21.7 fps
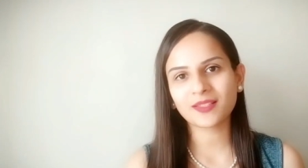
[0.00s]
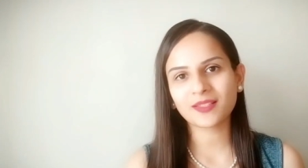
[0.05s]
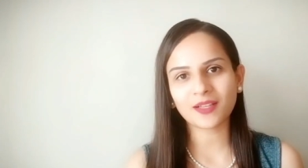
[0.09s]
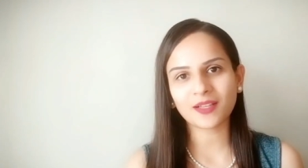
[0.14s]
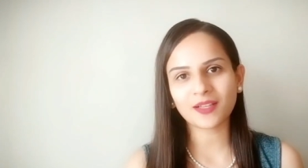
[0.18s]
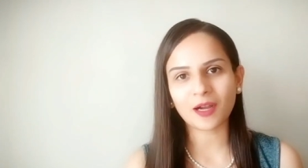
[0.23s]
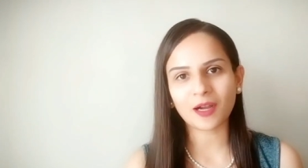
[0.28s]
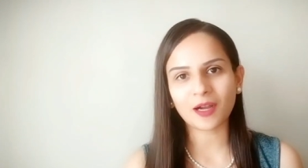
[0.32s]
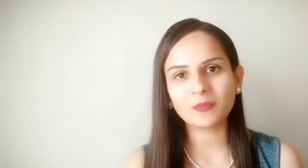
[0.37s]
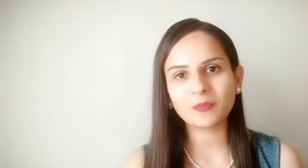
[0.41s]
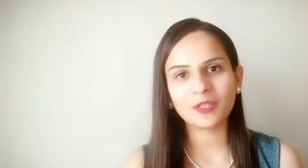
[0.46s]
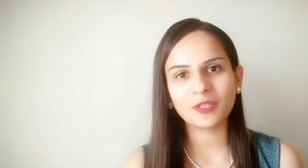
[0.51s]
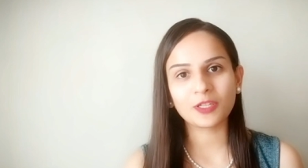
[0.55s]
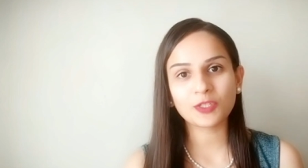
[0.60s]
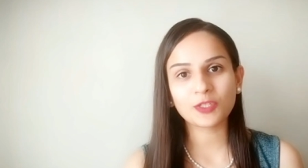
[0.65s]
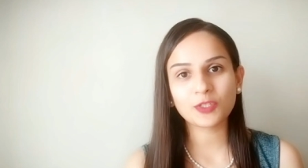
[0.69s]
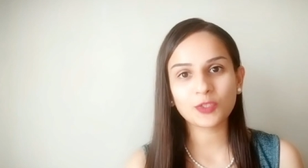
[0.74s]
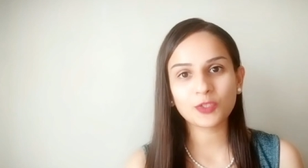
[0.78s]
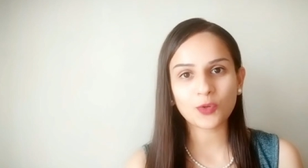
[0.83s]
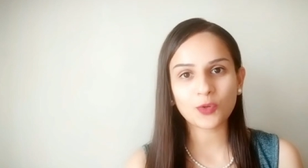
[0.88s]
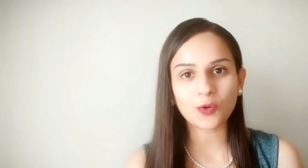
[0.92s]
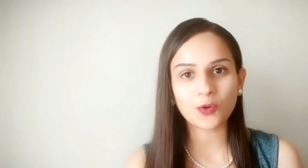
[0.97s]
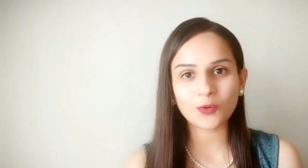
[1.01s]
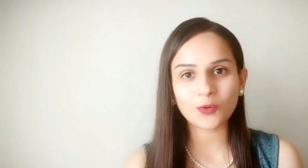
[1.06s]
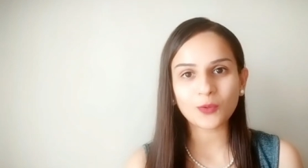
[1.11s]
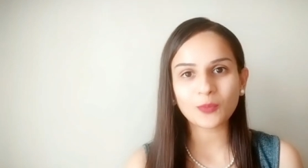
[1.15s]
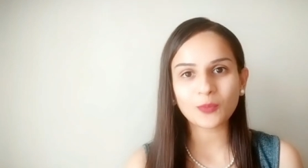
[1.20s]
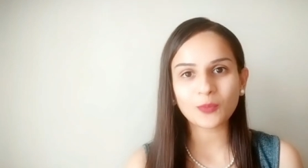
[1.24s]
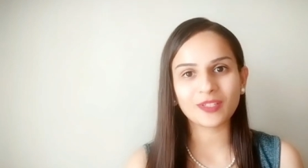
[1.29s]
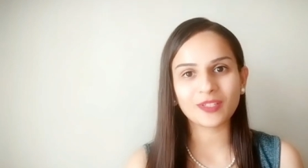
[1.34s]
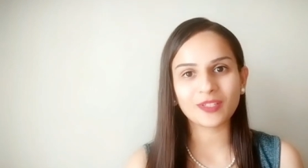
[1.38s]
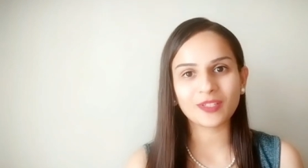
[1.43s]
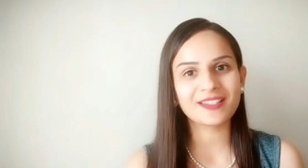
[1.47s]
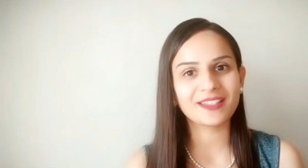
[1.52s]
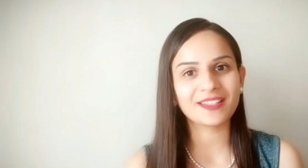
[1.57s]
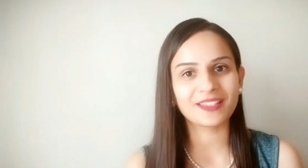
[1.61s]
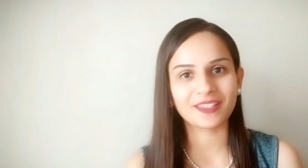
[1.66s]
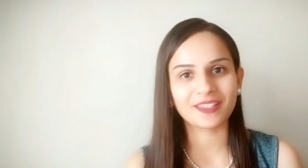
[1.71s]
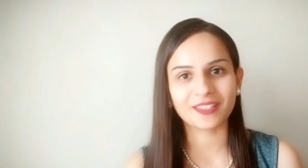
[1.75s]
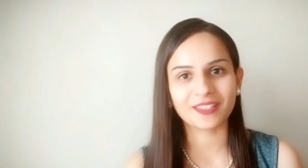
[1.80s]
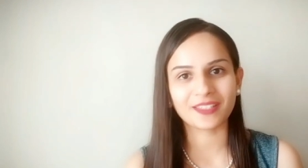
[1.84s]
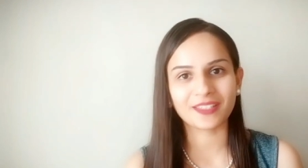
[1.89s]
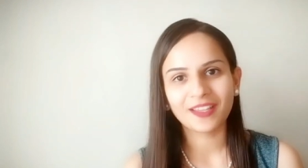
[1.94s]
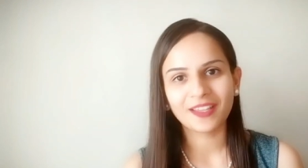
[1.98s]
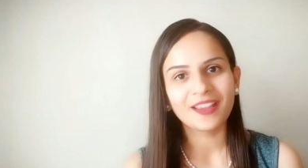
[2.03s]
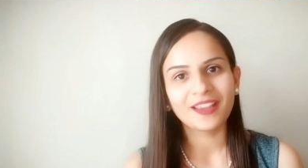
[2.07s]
come in a showroom in a city